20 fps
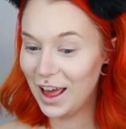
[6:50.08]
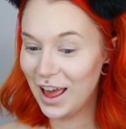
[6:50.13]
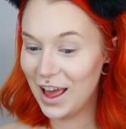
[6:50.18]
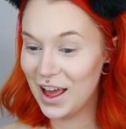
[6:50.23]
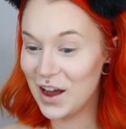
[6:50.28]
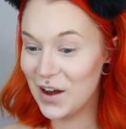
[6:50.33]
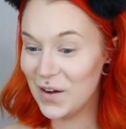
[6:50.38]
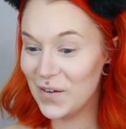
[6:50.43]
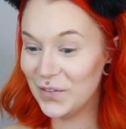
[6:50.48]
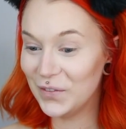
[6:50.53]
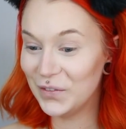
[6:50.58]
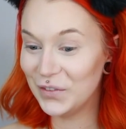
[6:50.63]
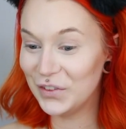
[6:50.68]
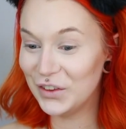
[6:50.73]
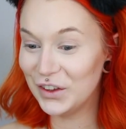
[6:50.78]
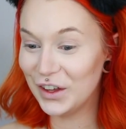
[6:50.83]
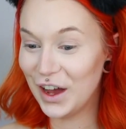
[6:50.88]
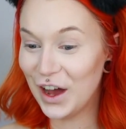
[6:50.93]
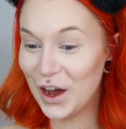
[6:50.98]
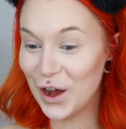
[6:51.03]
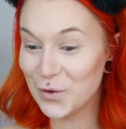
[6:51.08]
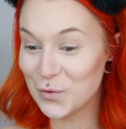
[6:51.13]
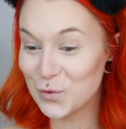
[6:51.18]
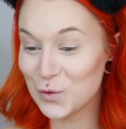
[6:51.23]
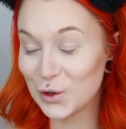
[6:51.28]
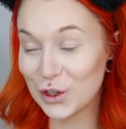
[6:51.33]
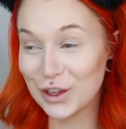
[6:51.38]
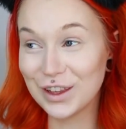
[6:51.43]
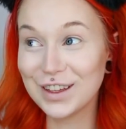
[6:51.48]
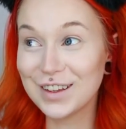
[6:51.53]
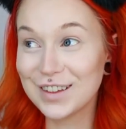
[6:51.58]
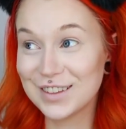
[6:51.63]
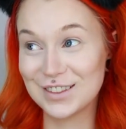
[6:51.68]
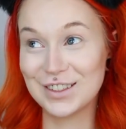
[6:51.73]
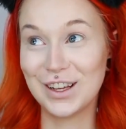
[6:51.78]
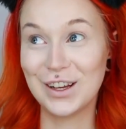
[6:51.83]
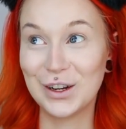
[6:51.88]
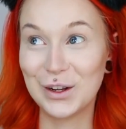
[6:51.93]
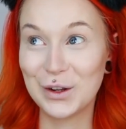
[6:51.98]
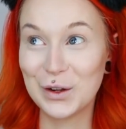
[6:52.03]
And I'm really
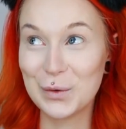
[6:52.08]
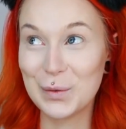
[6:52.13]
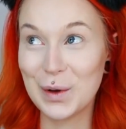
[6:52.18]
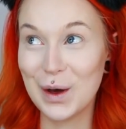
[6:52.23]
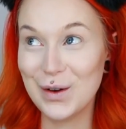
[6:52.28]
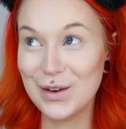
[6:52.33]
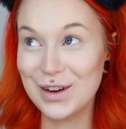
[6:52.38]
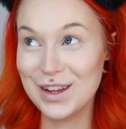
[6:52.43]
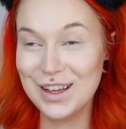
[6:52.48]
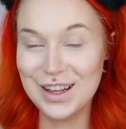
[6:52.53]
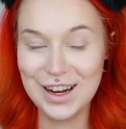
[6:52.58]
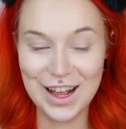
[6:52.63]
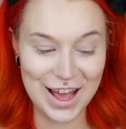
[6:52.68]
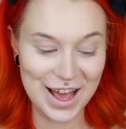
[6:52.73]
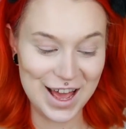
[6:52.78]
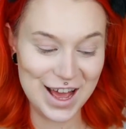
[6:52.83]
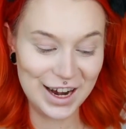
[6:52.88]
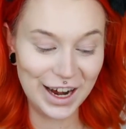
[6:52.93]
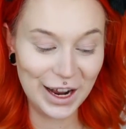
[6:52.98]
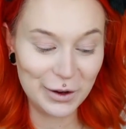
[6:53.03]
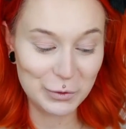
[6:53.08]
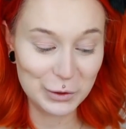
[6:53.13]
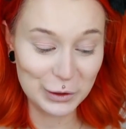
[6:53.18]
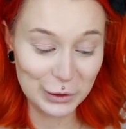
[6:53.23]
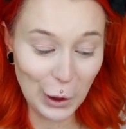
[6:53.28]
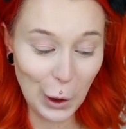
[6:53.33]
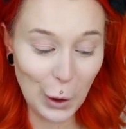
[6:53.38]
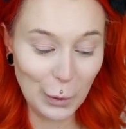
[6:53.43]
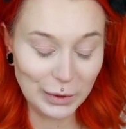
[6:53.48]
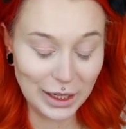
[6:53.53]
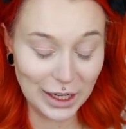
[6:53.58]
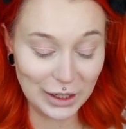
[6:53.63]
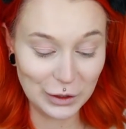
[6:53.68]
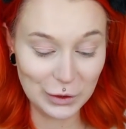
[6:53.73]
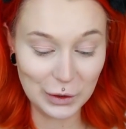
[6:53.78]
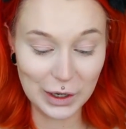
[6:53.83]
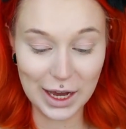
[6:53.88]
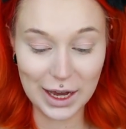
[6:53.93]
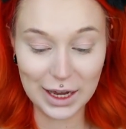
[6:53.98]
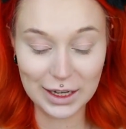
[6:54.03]
excited about it, and I really hope that
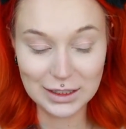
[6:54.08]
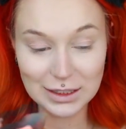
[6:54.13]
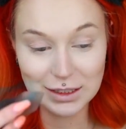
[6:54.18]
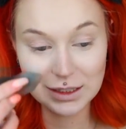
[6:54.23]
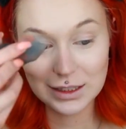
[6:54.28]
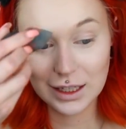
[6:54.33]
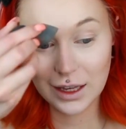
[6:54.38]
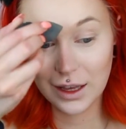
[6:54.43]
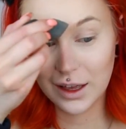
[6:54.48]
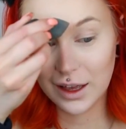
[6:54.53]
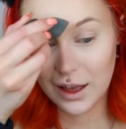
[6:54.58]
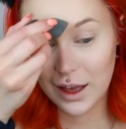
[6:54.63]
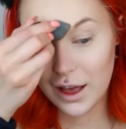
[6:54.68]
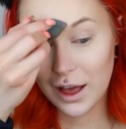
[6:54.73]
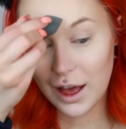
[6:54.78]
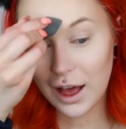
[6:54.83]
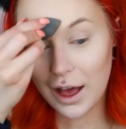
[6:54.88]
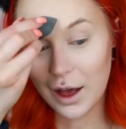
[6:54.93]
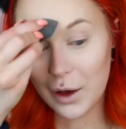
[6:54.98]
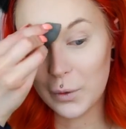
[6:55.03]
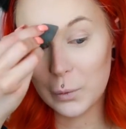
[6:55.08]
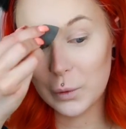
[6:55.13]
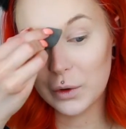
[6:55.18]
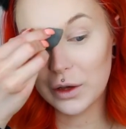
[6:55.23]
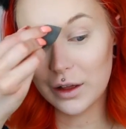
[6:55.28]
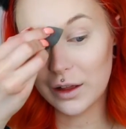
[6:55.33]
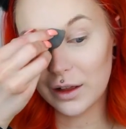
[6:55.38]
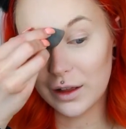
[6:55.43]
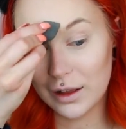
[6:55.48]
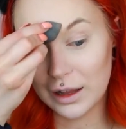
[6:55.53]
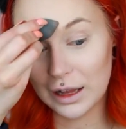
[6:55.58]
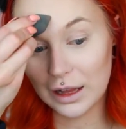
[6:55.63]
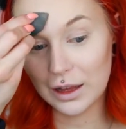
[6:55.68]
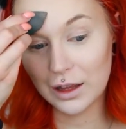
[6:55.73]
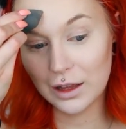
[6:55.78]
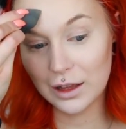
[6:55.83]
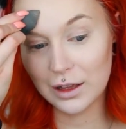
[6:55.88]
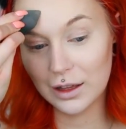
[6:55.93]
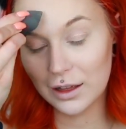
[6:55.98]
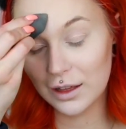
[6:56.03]
you guys
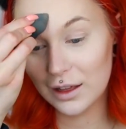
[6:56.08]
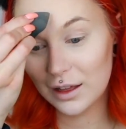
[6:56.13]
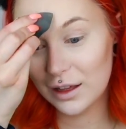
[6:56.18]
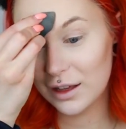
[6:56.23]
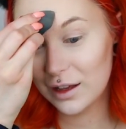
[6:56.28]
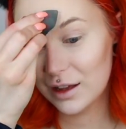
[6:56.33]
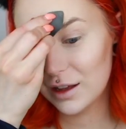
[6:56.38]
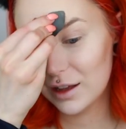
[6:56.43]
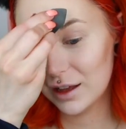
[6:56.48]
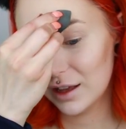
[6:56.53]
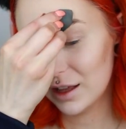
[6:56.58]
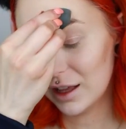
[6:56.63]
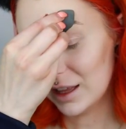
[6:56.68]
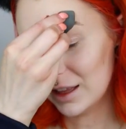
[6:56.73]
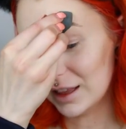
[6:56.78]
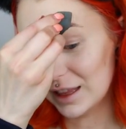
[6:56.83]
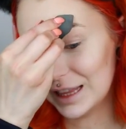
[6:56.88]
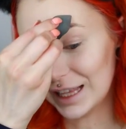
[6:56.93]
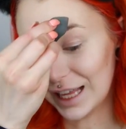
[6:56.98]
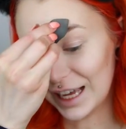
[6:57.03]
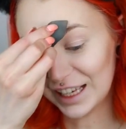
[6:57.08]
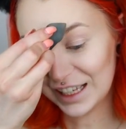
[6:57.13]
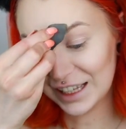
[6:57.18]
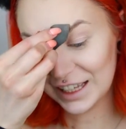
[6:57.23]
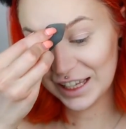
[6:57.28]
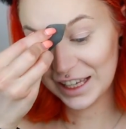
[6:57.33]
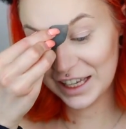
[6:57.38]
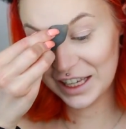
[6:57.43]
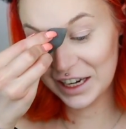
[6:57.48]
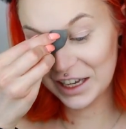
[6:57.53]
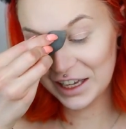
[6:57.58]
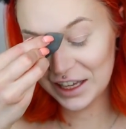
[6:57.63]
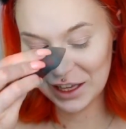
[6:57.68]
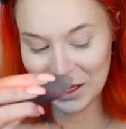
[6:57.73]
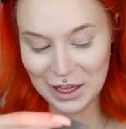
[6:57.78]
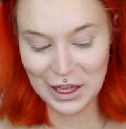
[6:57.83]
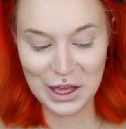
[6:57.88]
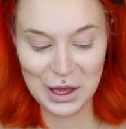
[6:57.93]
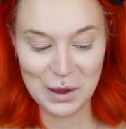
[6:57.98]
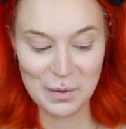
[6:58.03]
will like it,
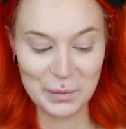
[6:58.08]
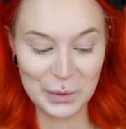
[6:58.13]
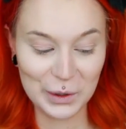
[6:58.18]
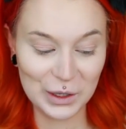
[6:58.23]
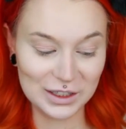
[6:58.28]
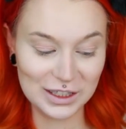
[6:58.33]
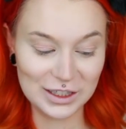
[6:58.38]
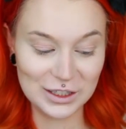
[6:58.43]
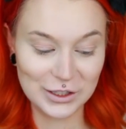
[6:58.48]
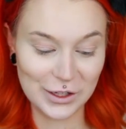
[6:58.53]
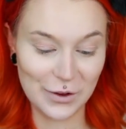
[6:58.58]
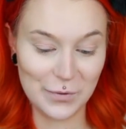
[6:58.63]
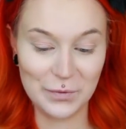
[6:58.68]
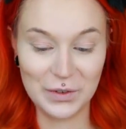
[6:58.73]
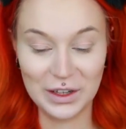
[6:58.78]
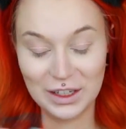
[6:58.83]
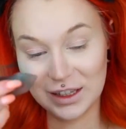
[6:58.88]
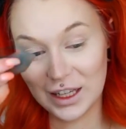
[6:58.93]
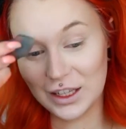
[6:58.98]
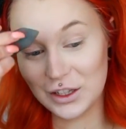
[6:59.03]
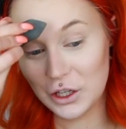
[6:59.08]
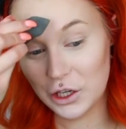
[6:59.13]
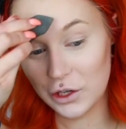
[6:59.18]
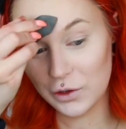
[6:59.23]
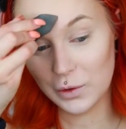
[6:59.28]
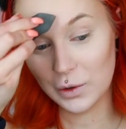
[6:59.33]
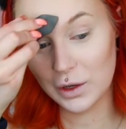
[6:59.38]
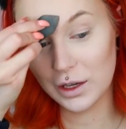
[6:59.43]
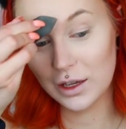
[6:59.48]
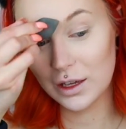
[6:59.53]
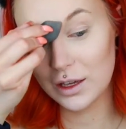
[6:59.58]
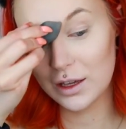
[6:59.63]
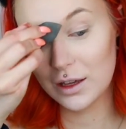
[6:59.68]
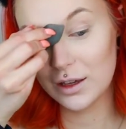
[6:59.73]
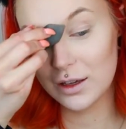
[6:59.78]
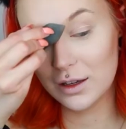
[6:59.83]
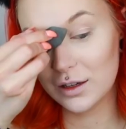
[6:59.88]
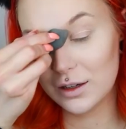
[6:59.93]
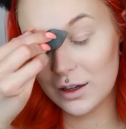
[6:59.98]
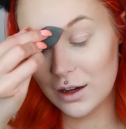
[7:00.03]
because it's something that you
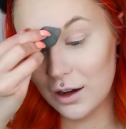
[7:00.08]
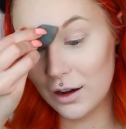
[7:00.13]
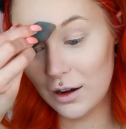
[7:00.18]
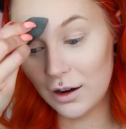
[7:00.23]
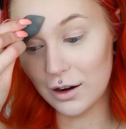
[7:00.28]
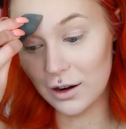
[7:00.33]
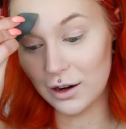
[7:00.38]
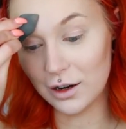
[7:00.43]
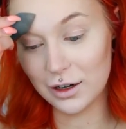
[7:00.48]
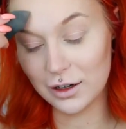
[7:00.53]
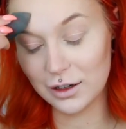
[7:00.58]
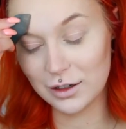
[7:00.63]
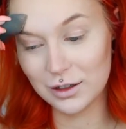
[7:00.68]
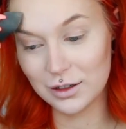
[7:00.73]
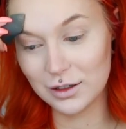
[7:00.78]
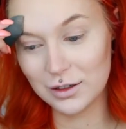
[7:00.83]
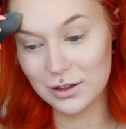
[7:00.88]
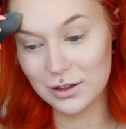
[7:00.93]
are